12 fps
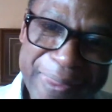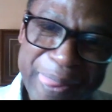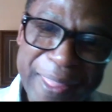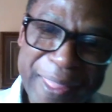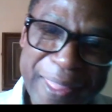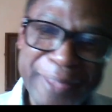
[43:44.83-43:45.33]

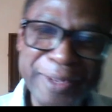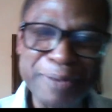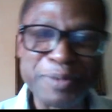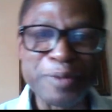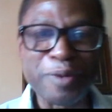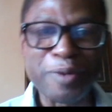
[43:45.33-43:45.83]
and then
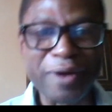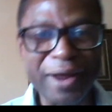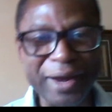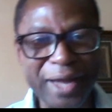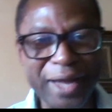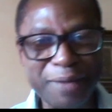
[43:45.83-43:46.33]
people
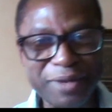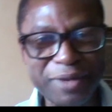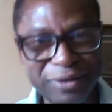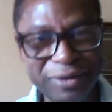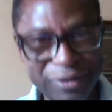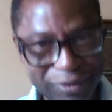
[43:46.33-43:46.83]
are
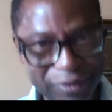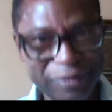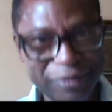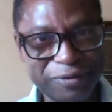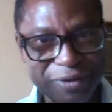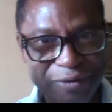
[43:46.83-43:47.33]
coming,
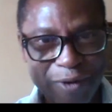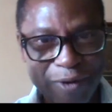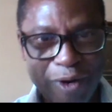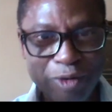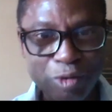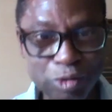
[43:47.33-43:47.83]
with
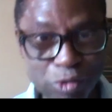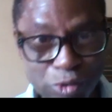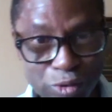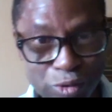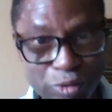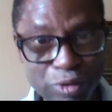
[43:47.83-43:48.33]
all those
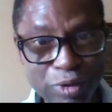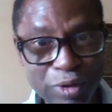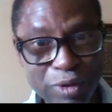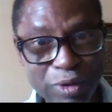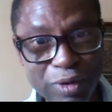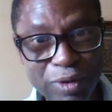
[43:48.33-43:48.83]
suits.
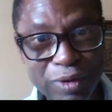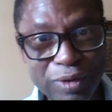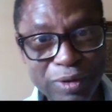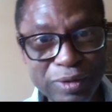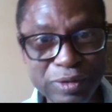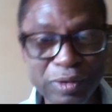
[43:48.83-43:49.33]

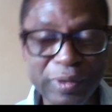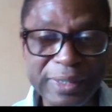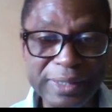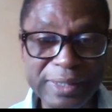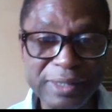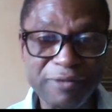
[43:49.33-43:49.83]
So
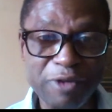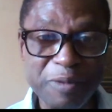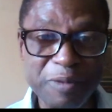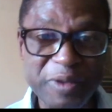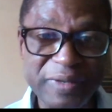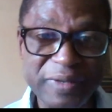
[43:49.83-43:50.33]
it's for
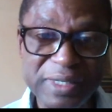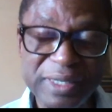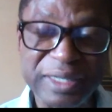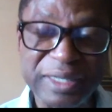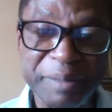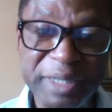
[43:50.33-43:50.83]
me is a
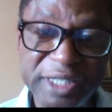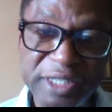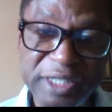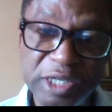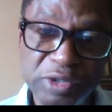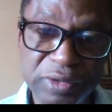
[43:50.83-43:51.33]

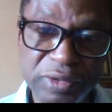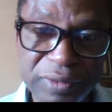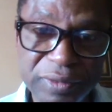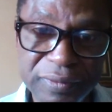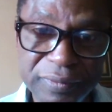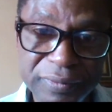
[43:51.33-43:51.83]
stigmatization.
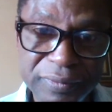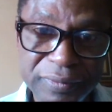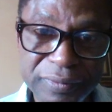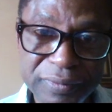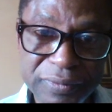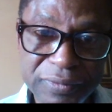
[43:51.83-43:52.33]

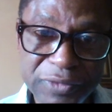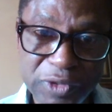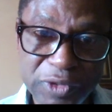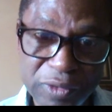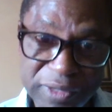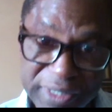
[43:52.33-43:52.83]

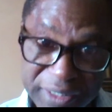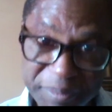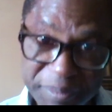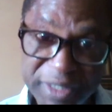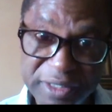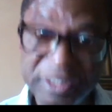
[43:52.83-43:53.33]
So
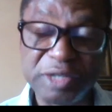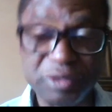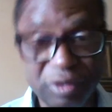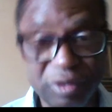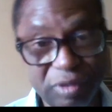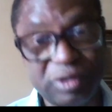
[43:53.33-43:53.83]

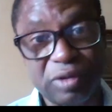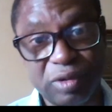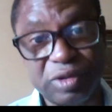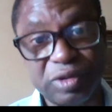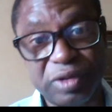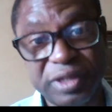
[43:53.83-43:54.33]
stigmatization also
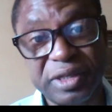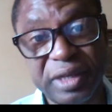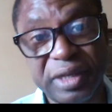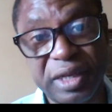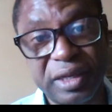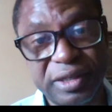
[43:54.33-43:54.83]
is
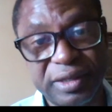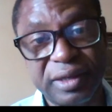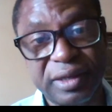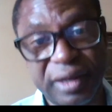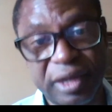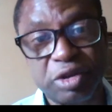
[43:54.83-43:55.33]

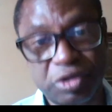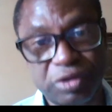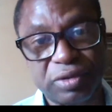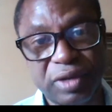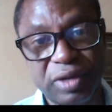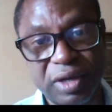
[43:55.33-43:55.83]
an
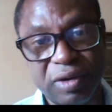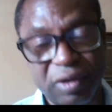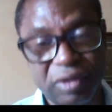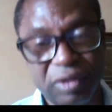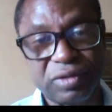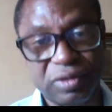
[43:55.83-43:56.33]
issue
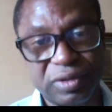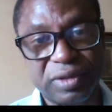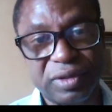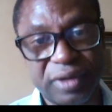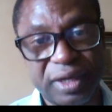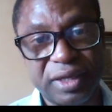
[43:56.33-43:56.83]
also
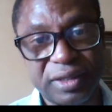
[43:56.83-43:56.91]
during this